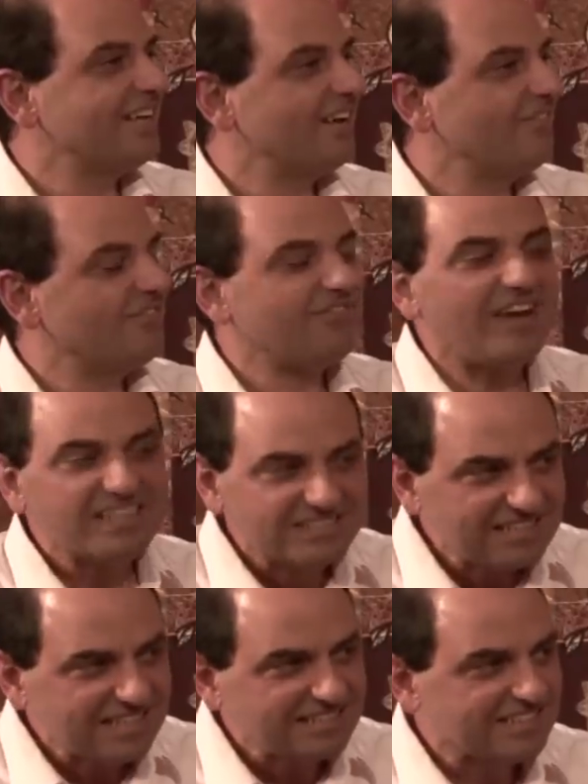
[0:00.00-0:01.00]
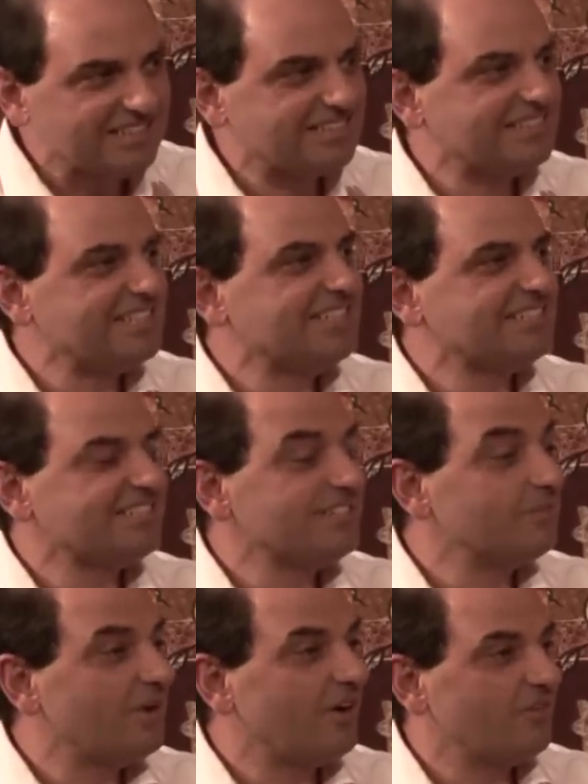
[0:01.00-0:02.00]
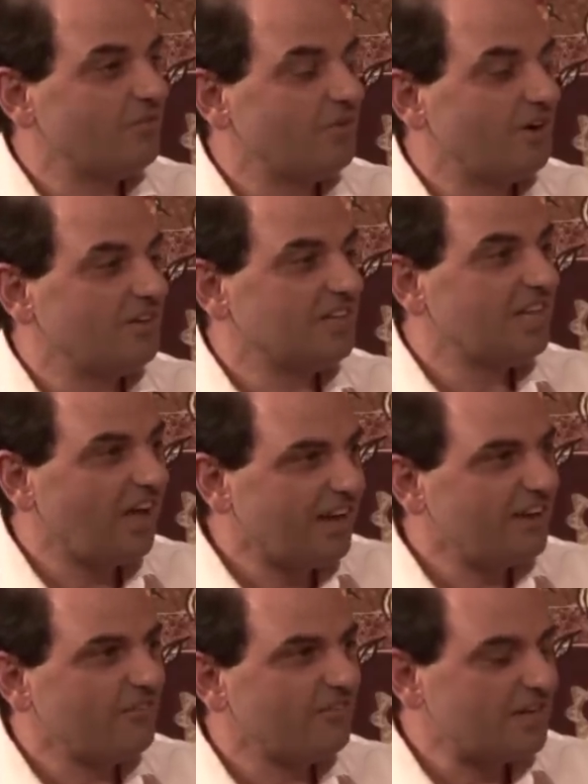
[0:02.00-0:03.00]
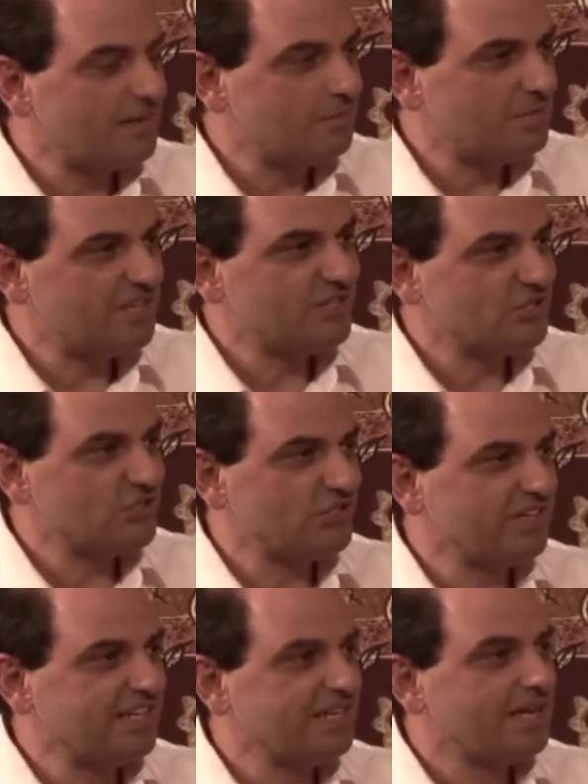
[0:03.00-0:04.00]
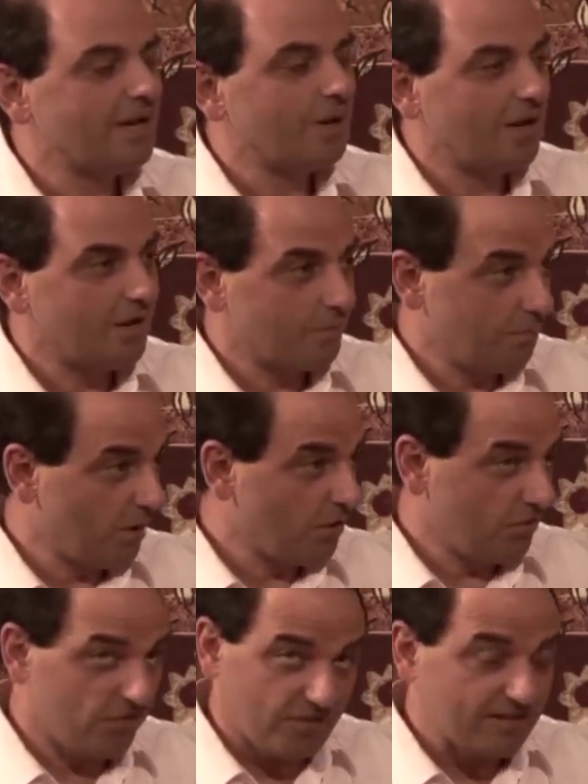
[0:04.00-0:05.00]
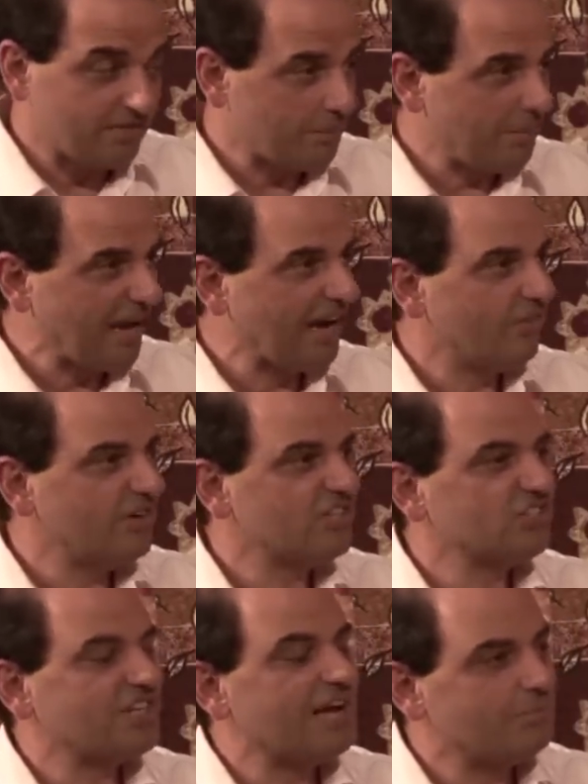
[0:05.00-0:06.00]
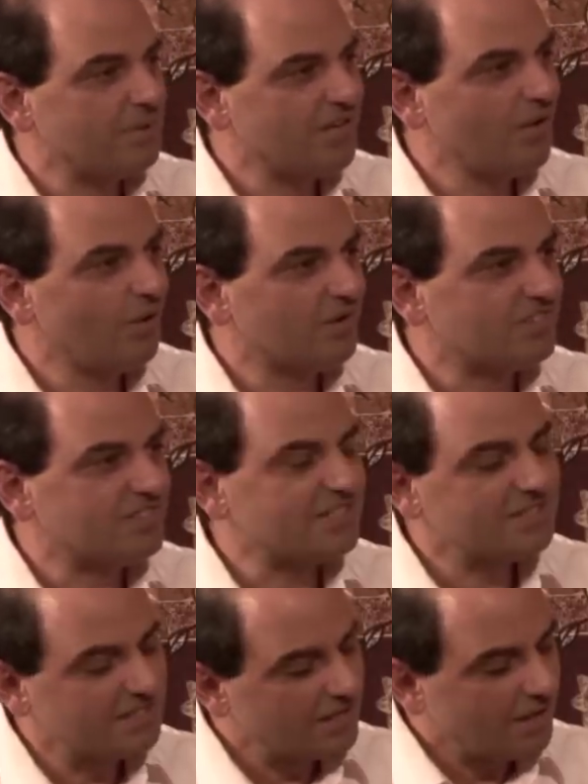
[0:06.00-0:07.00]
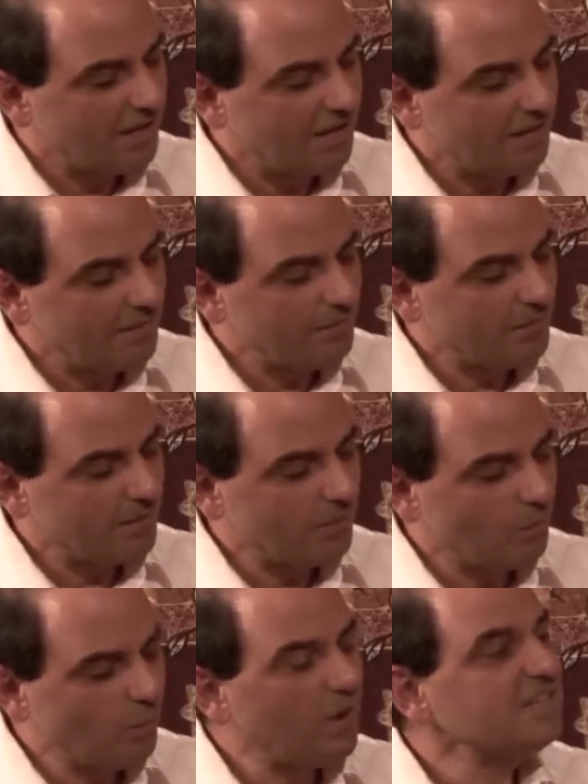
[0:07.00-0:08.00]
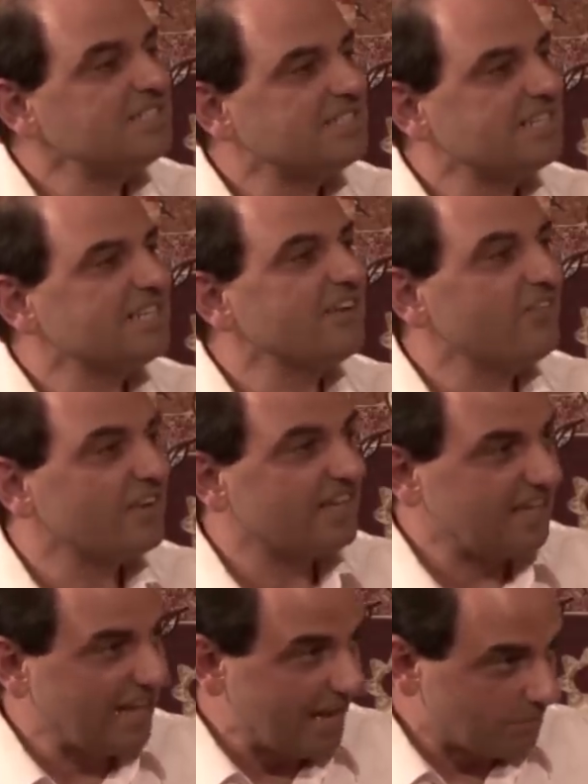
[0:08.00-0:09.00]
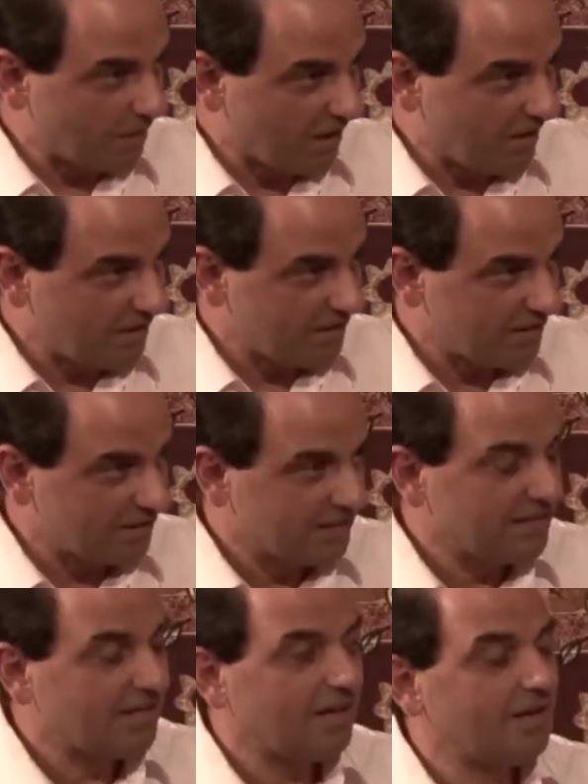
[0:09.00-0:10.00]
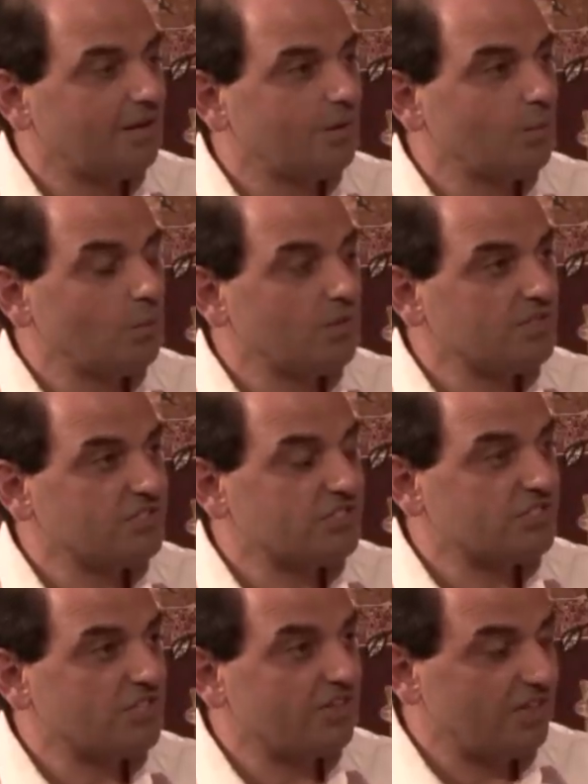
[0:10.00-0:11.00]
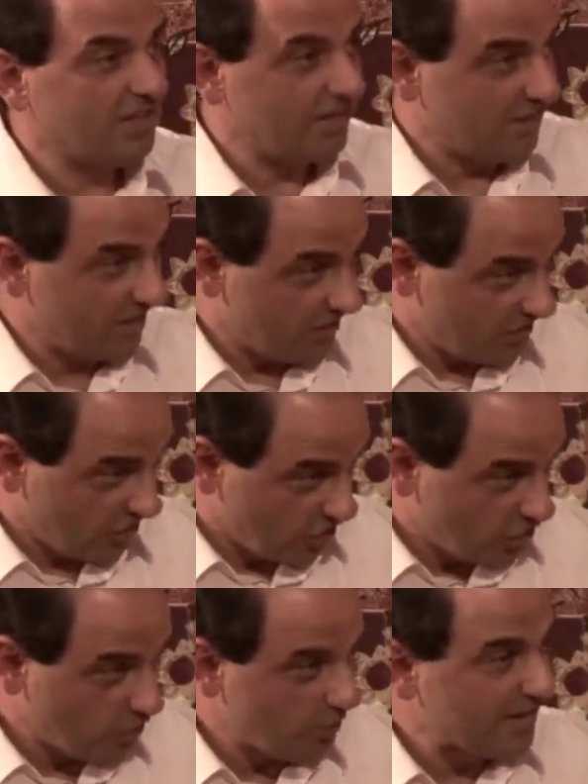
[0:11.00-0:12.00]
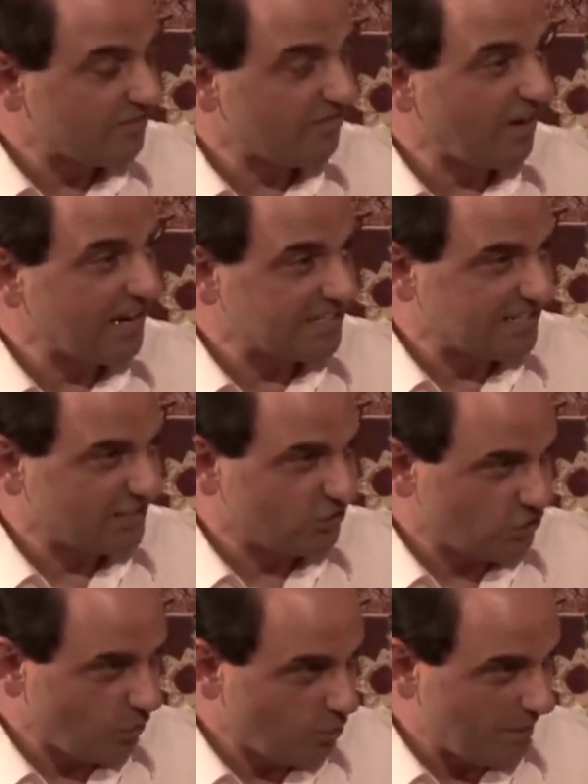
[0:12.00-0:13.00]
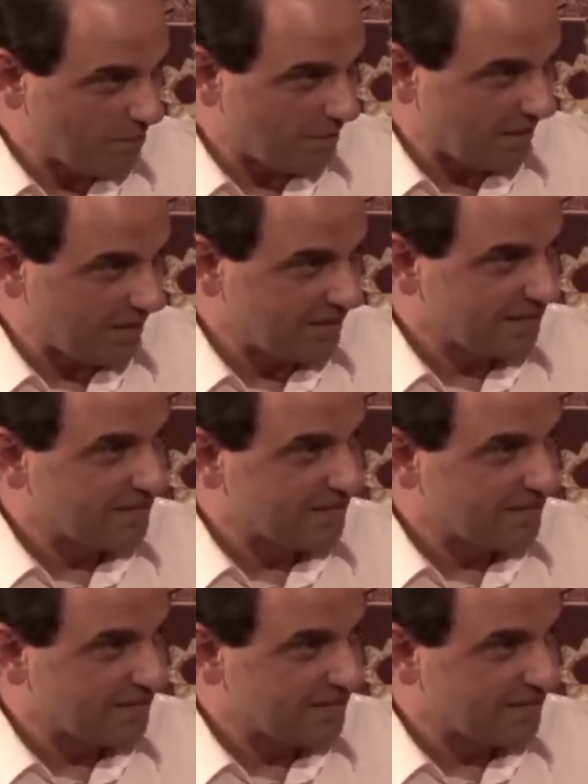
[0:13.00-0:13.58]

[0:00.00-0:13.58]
a fascinating season of life and ministry, both in the parish and beyond. And one significant landmark was you inviting John Wimber